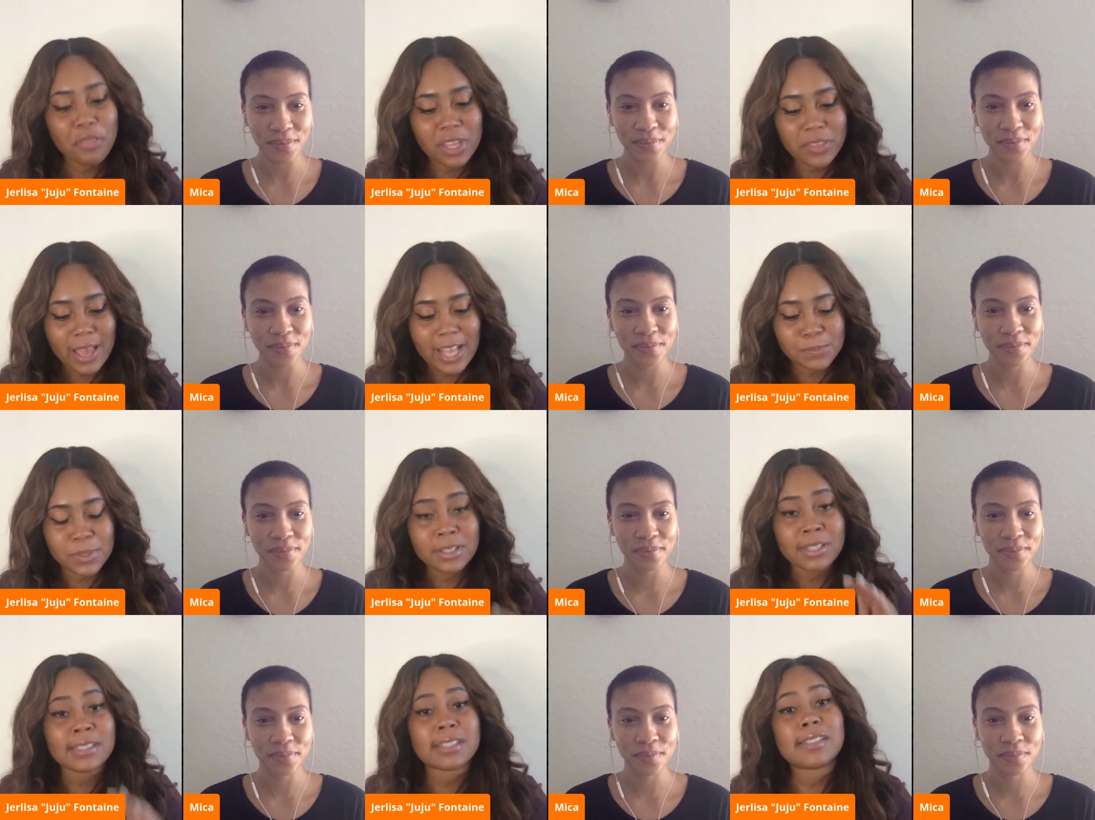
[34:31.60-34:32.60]
Speaker 1: thing that has been
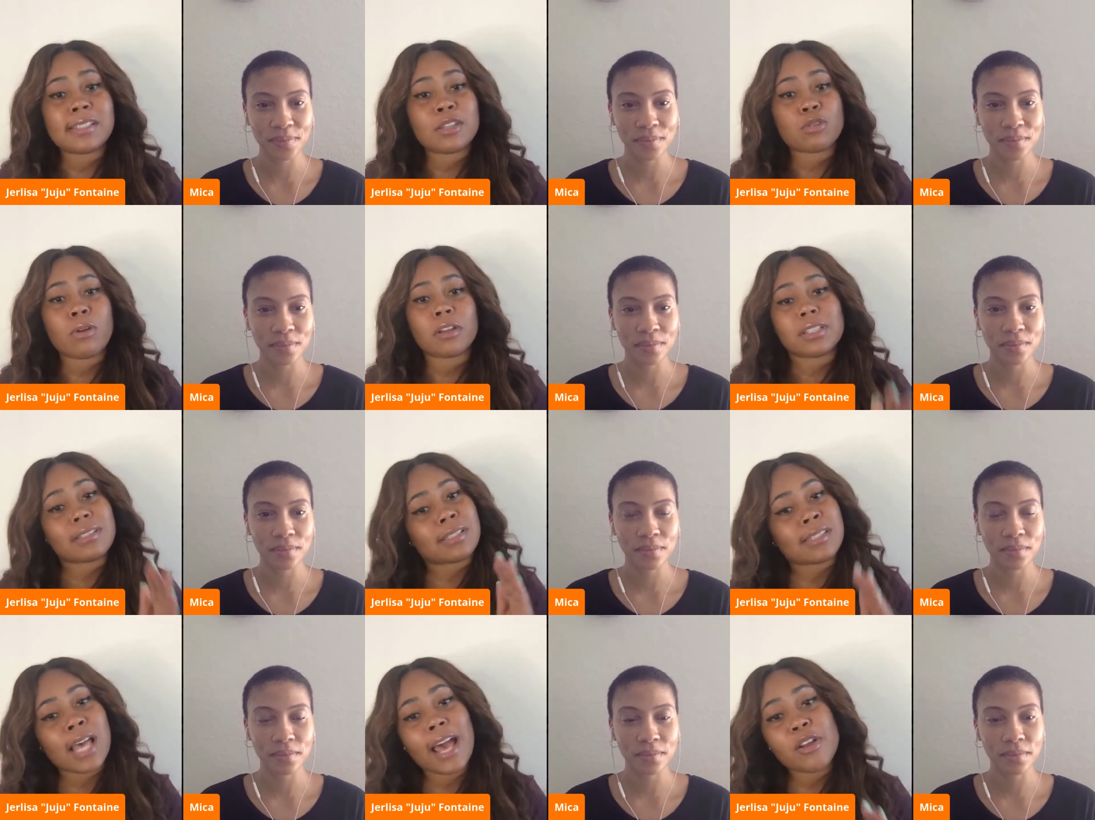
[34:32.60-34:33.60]
consistent throughout this
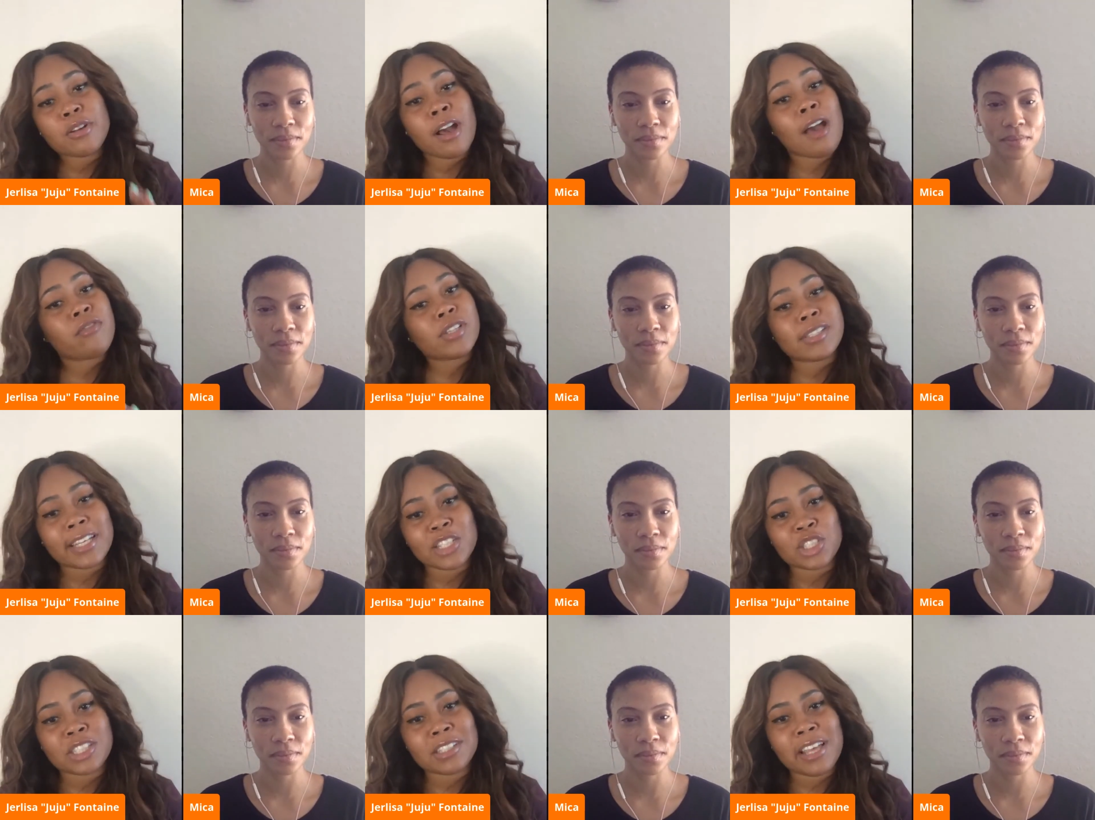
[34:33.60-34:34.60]
entire
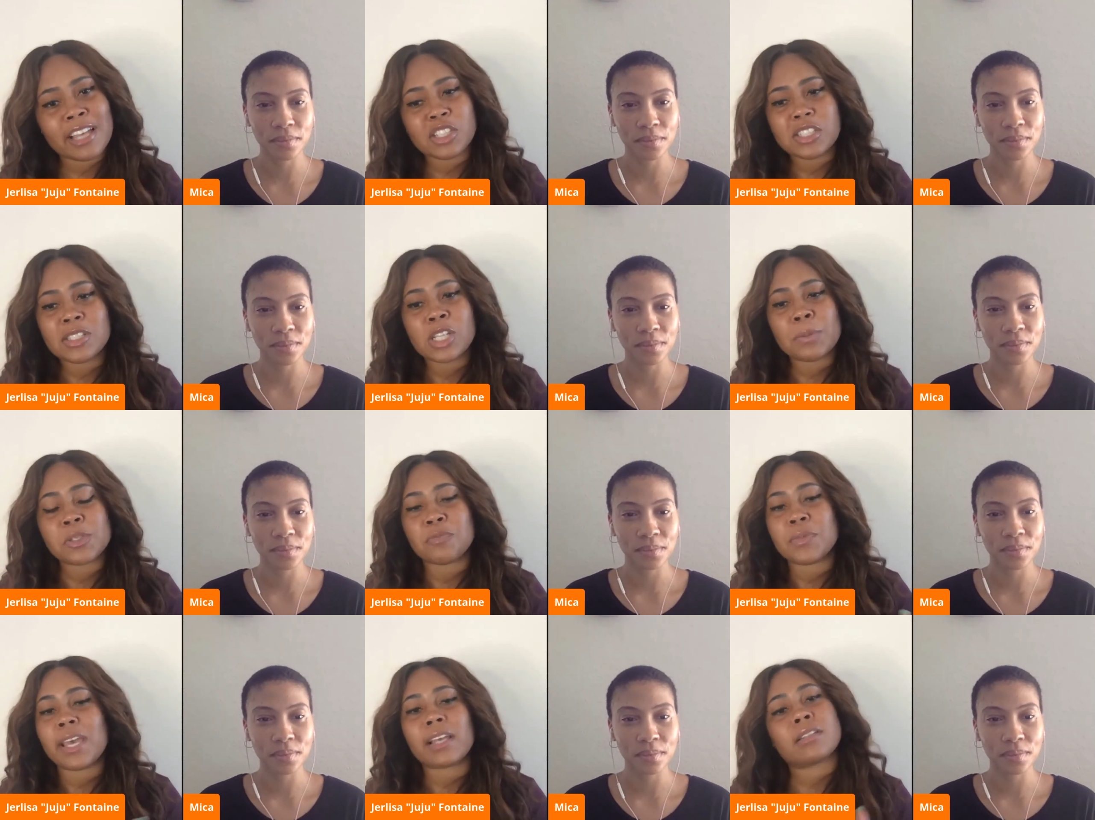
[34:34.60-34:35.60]
conversation, and just in terms
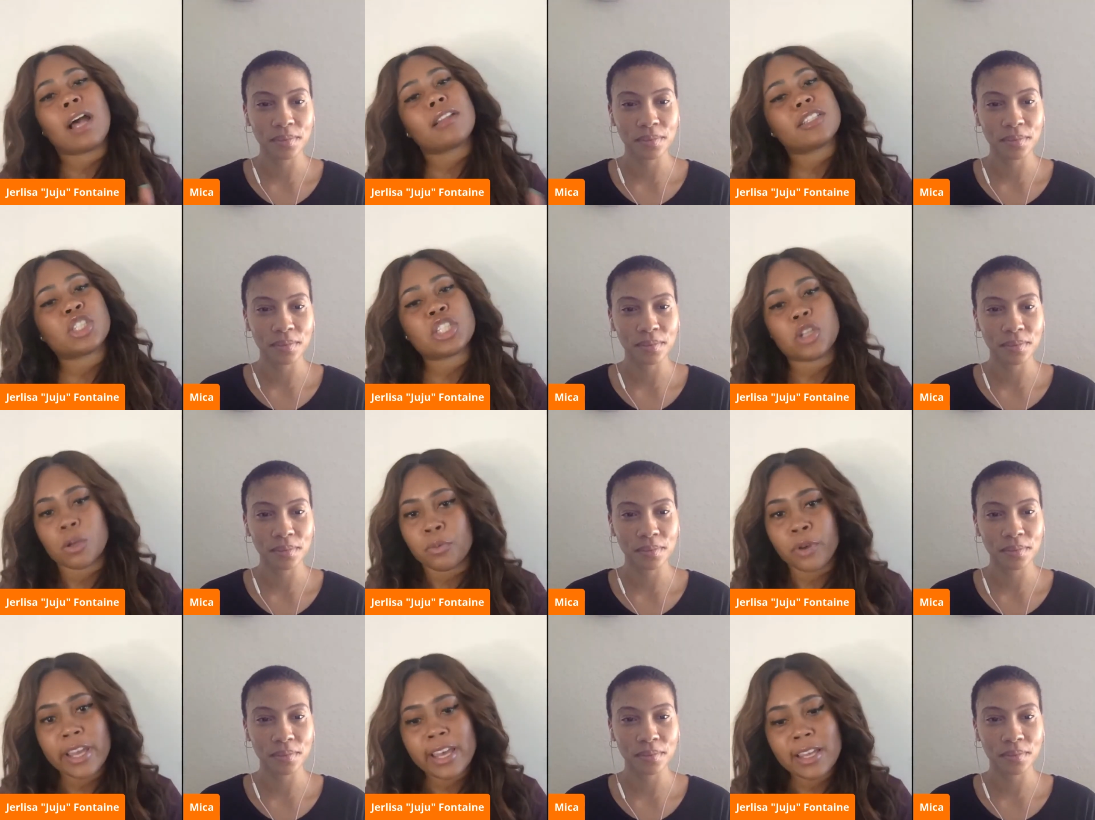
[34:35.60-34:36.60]
of me acknowledging your
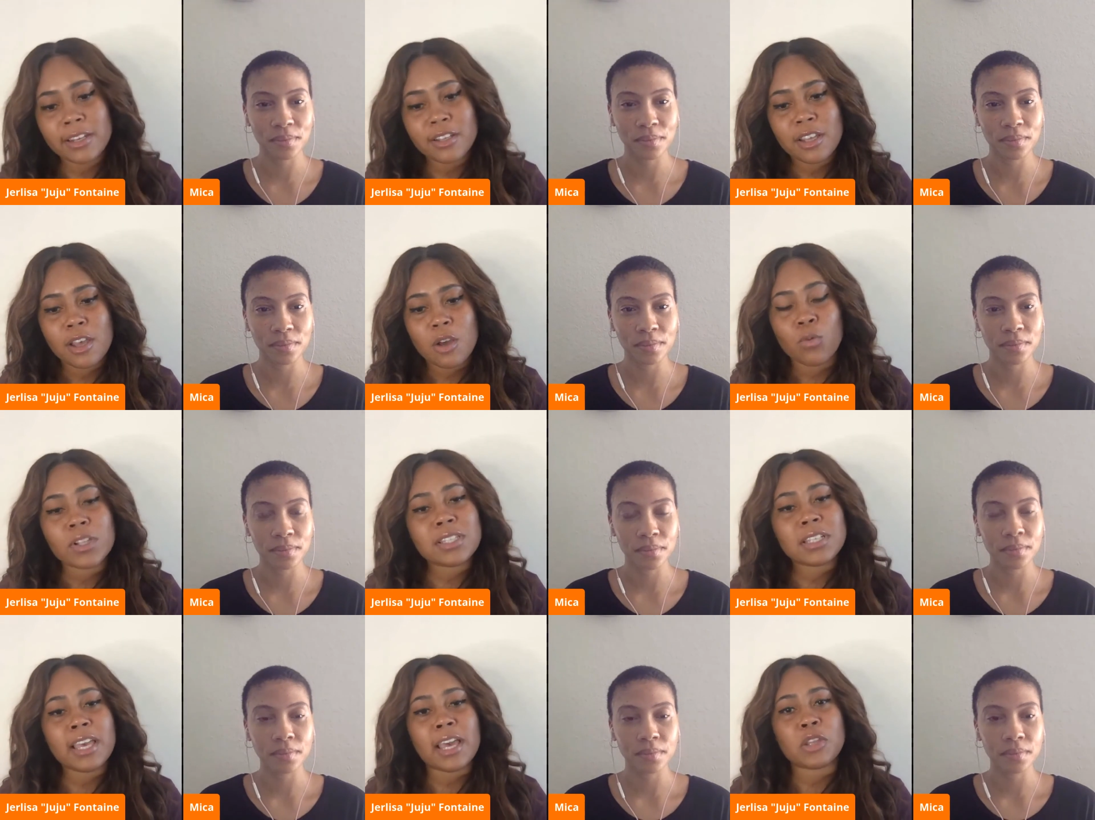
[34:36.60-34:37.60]
brand,
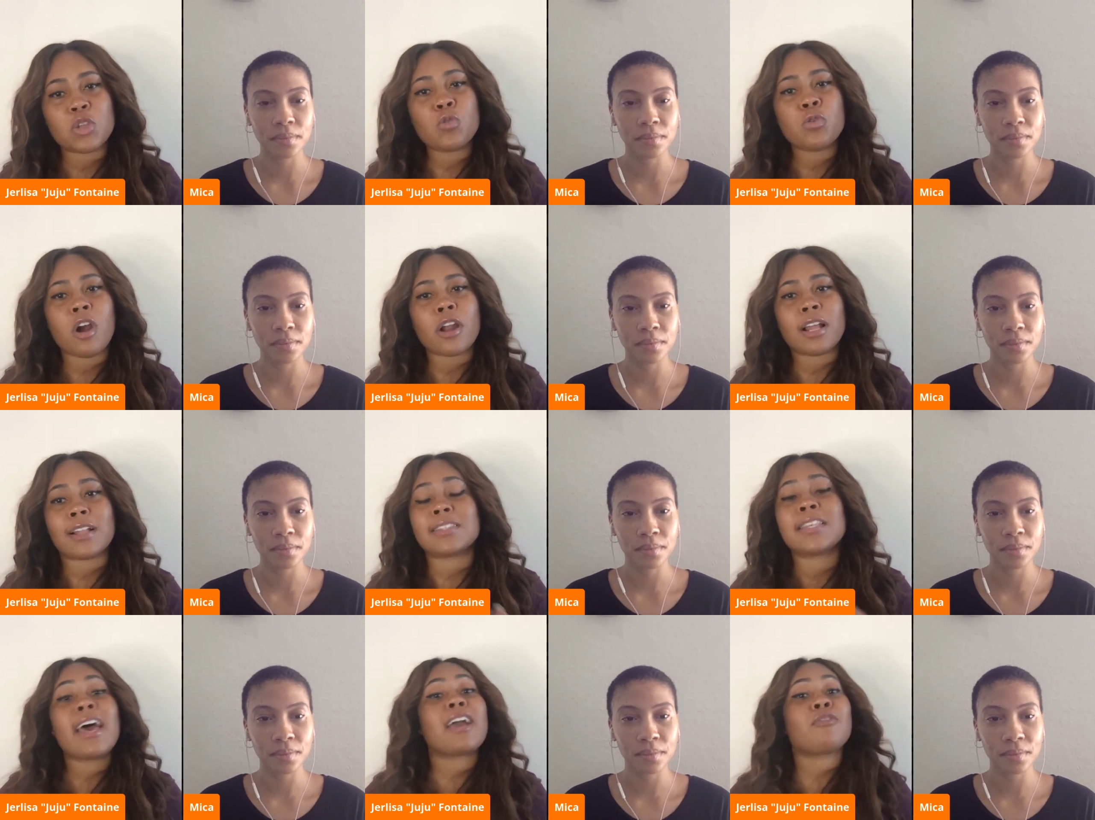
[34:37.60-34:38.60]
once again, you are
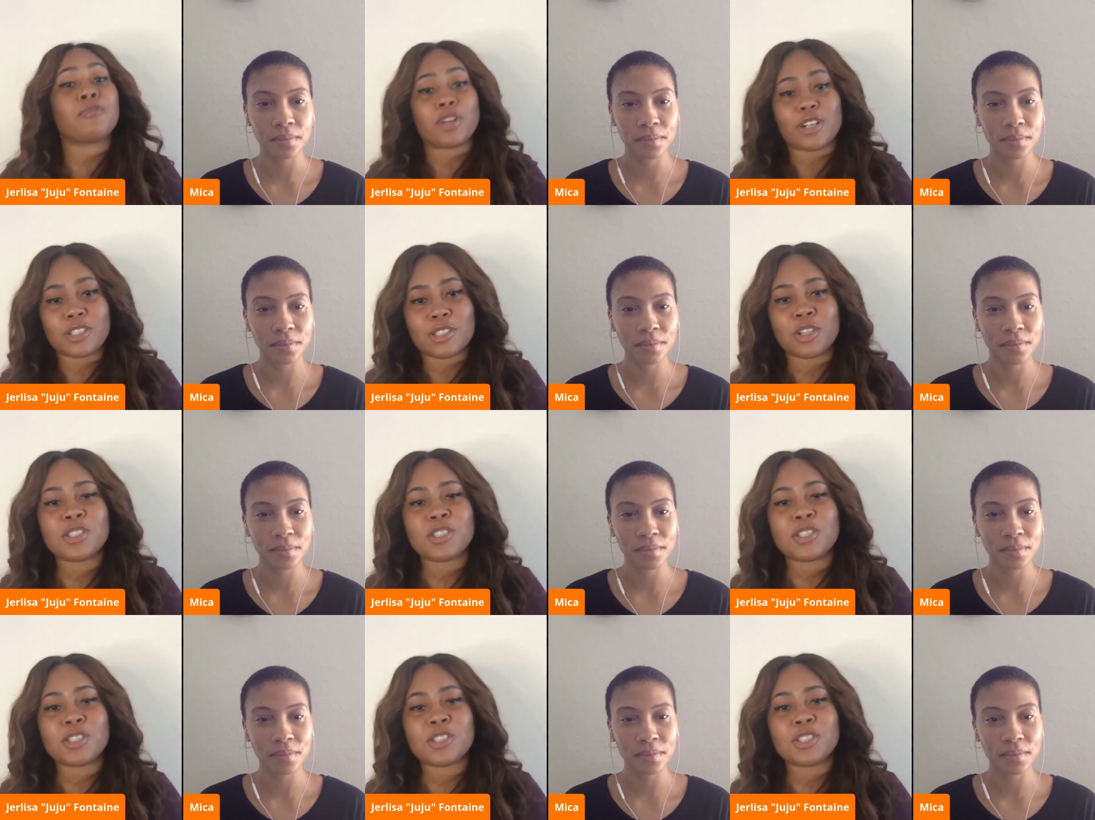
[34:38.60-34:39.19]
not tech first.